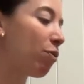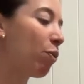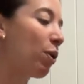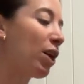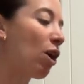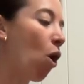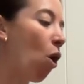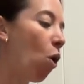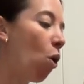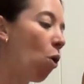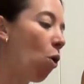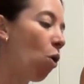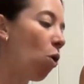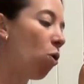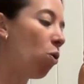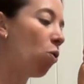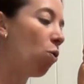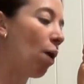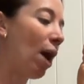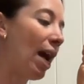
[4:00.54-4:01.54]
we
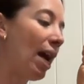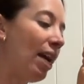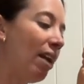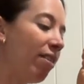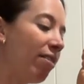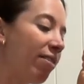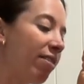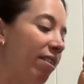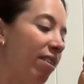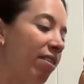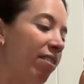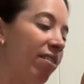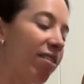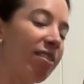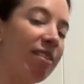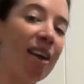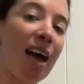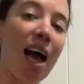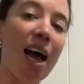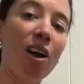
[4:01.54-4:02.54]
always
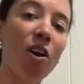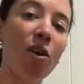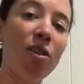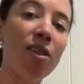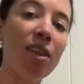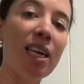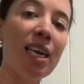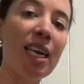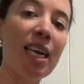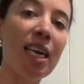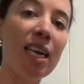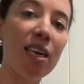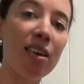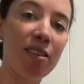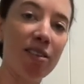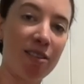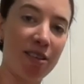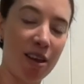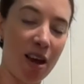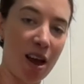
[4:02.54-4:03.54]
start on the
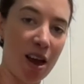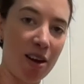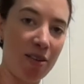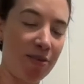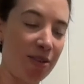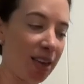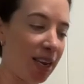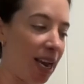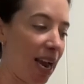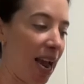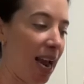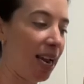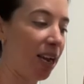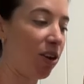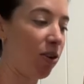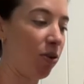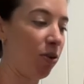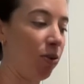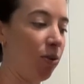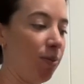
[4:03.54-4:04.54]
inside of the
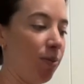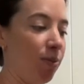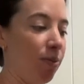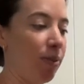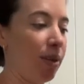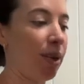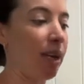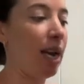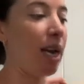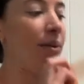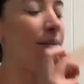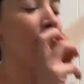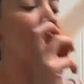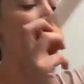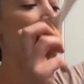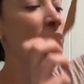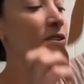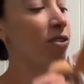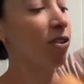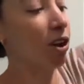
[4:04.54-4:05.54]
ankle. Okay,
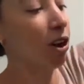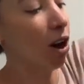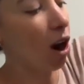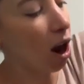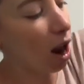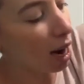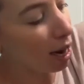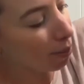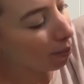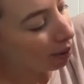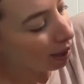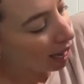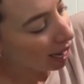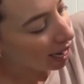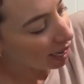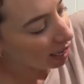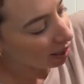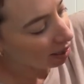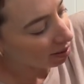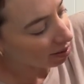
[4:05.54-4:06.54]
so I am
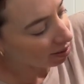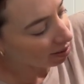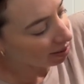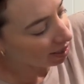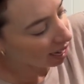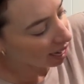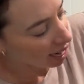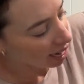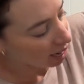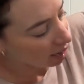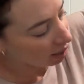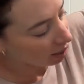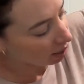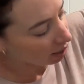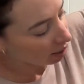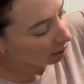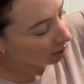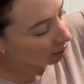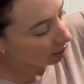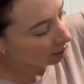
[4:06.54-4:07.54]
laying this down,
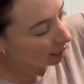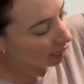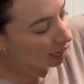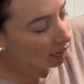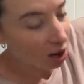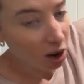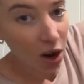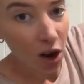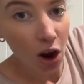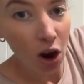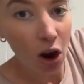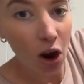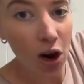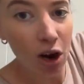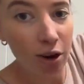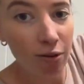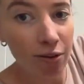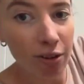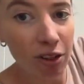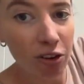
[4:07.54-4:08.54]
okay,
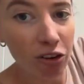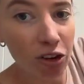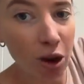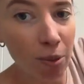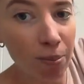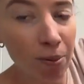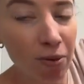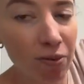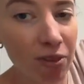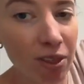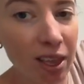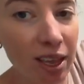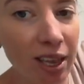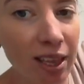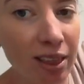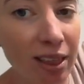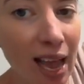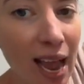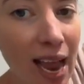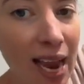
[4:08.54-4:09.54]
over the top of
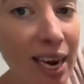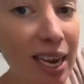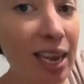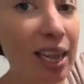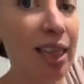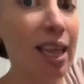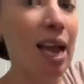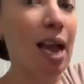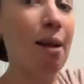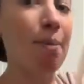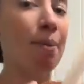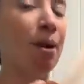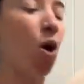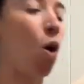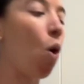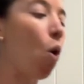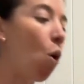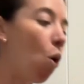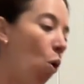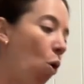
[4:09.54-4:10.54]
the anchor there,
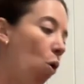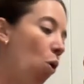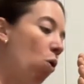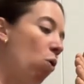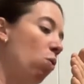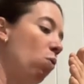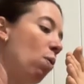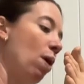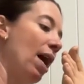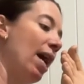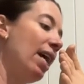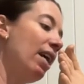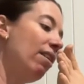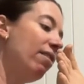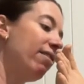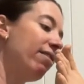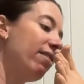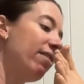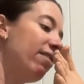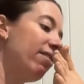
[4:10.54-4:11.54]
but
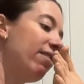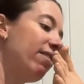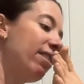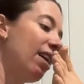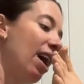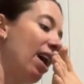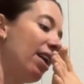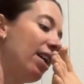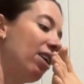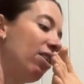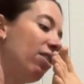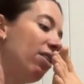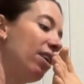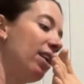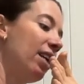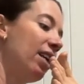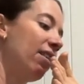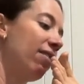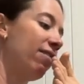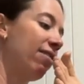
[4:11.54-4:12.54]
always starting on
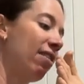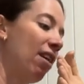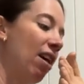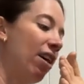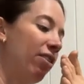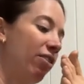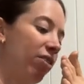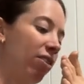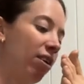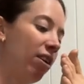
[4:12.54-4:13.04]
the inside.